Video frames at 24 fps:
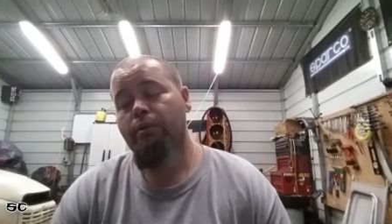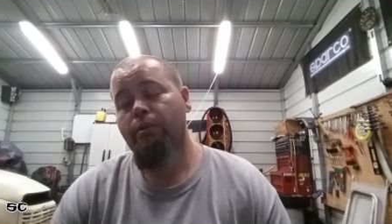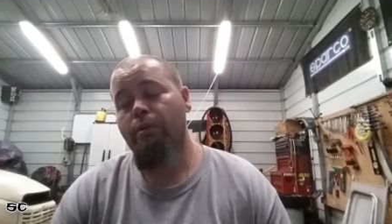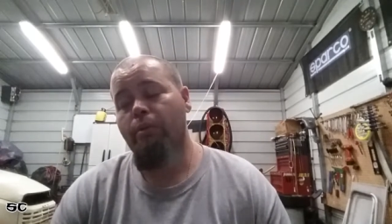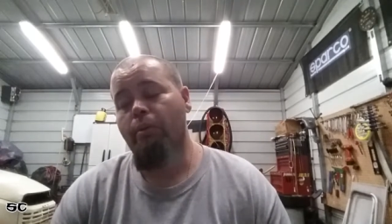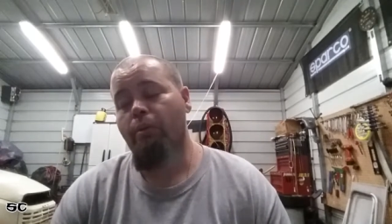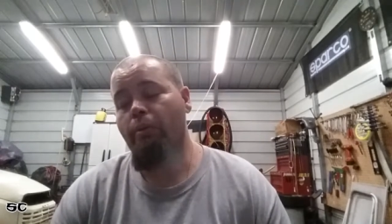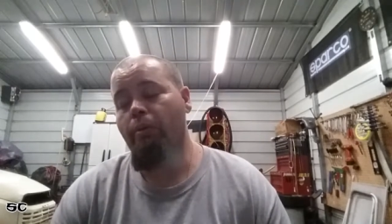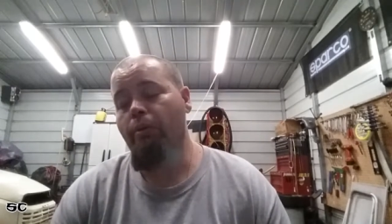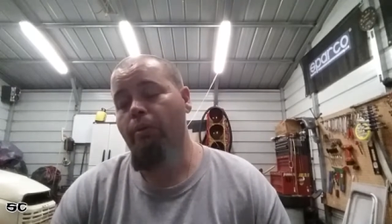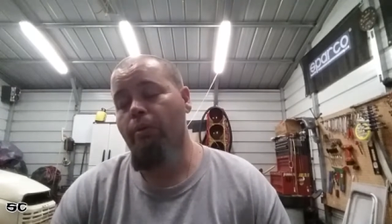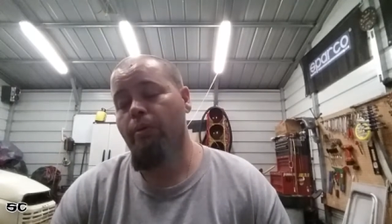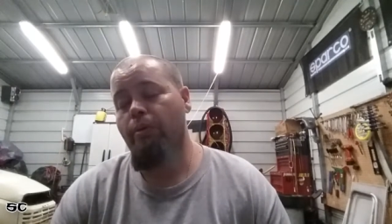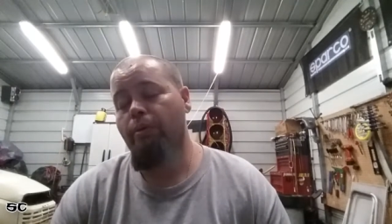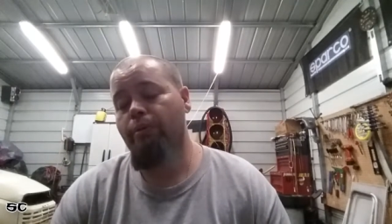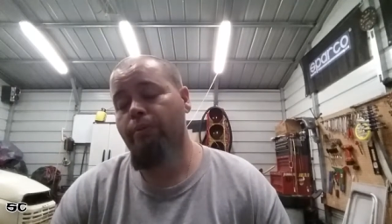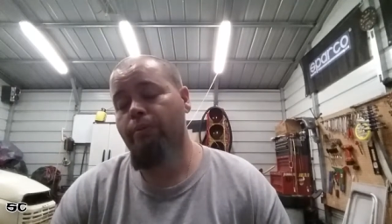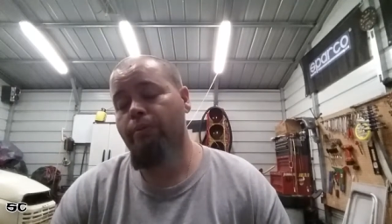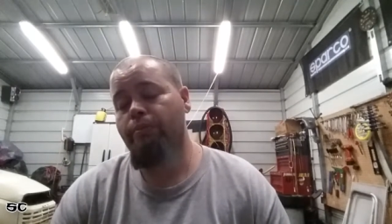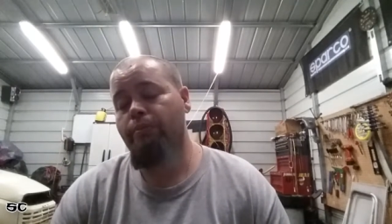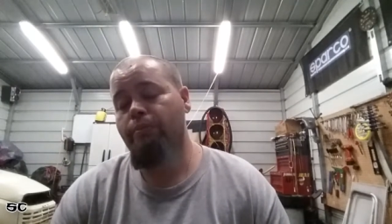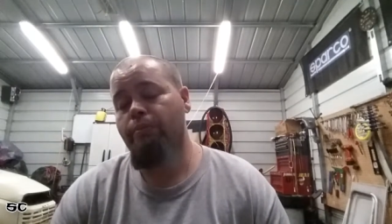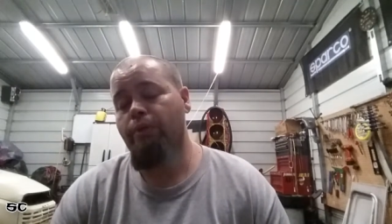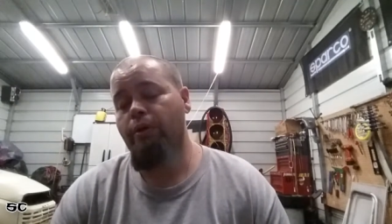
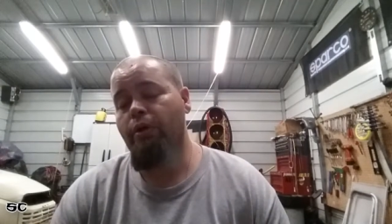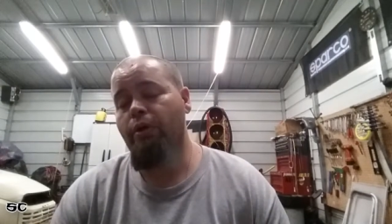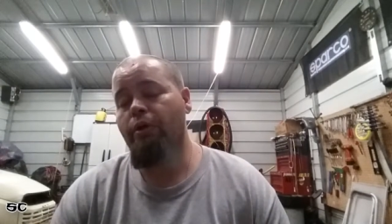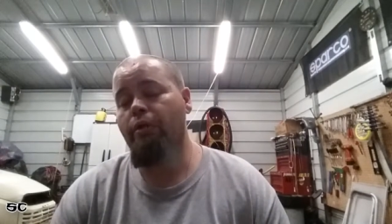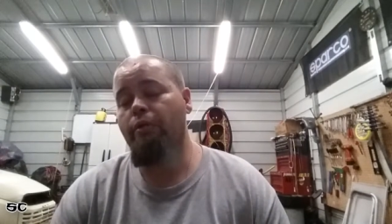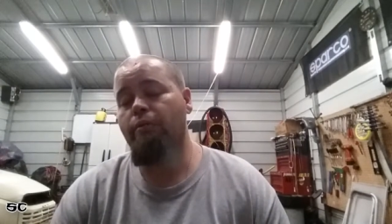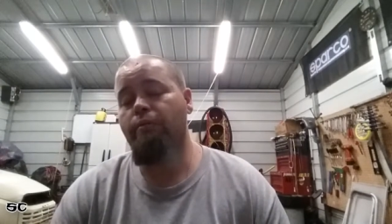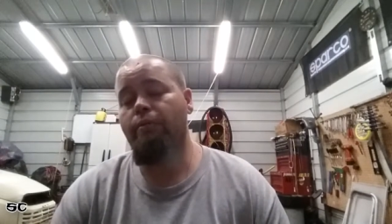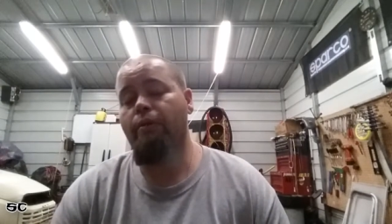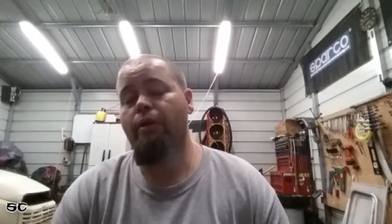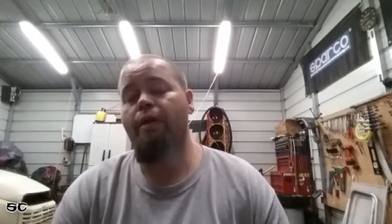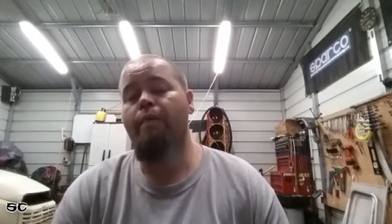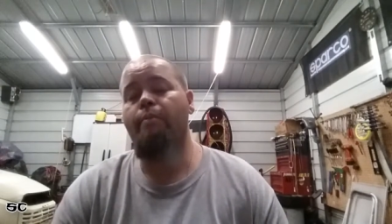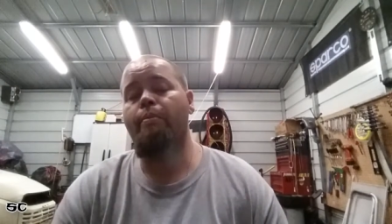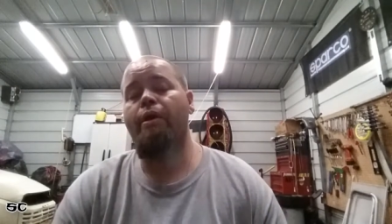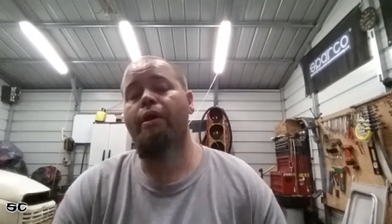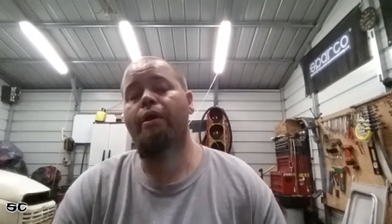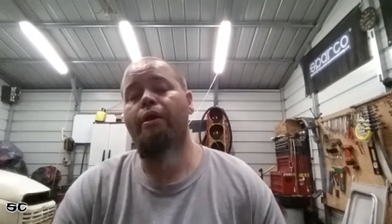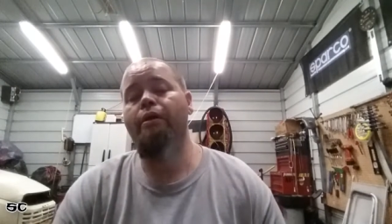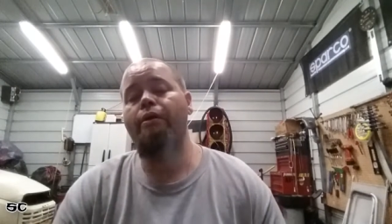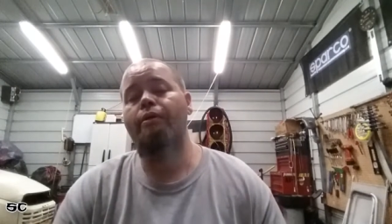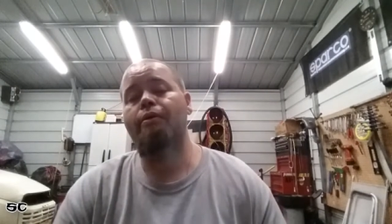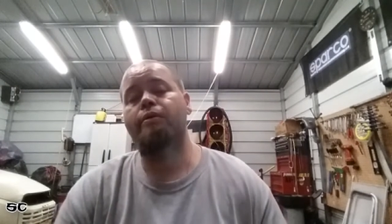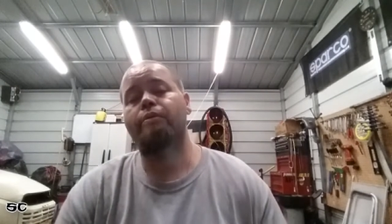or the other, they
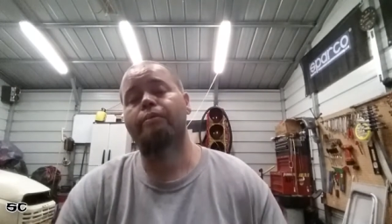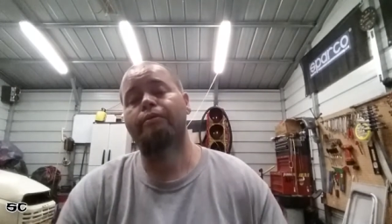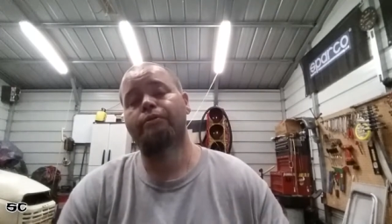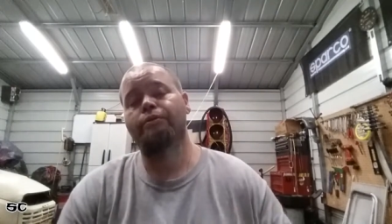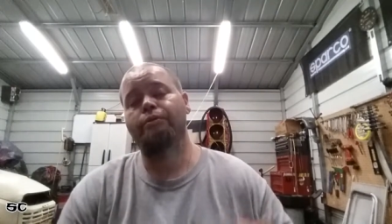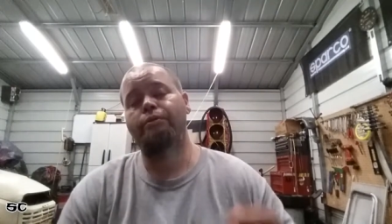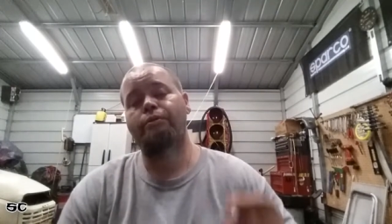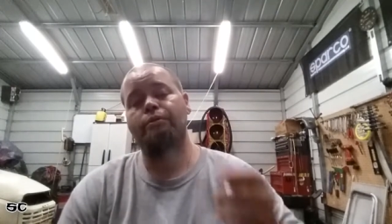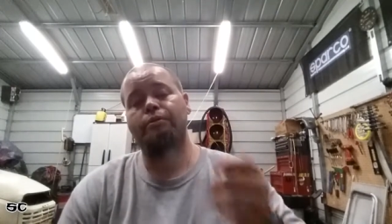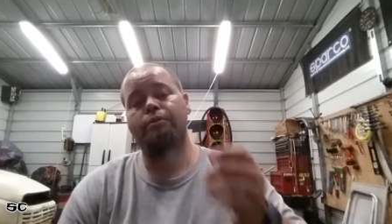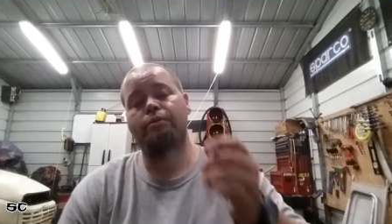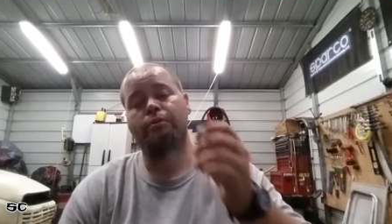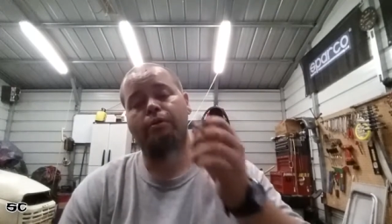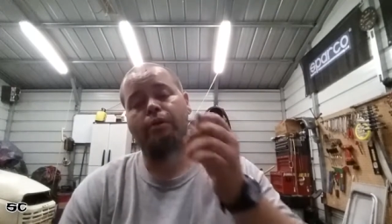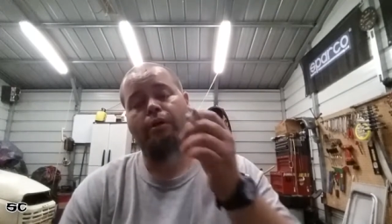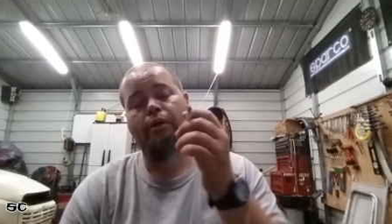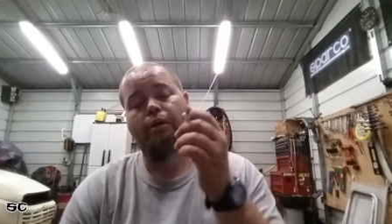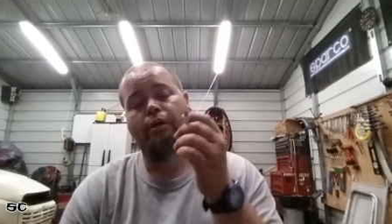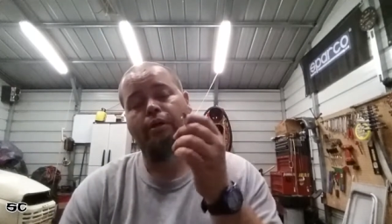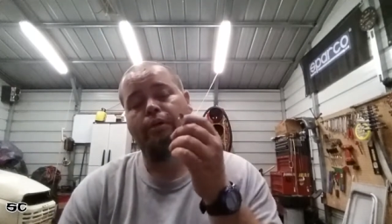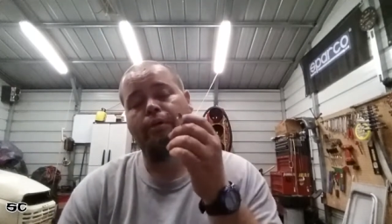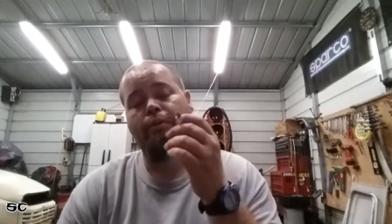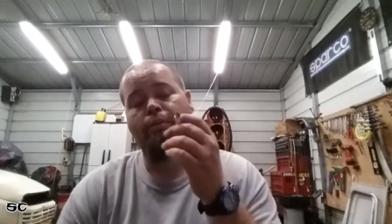may go to uh,